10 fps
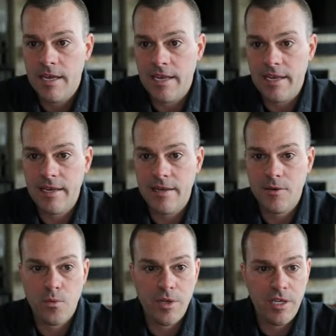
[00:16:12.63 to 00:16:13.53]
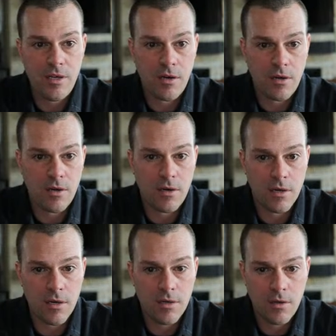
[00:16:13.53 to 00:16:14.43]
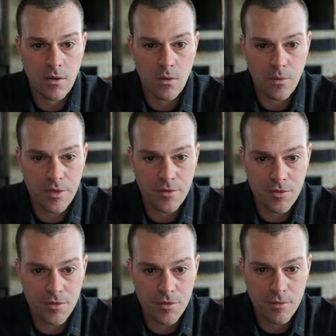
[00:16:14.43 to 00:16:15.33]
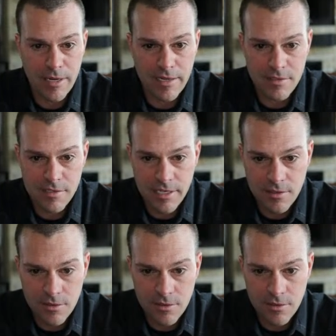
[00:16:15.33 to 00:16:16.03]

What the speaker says: and we are going to, am I in St.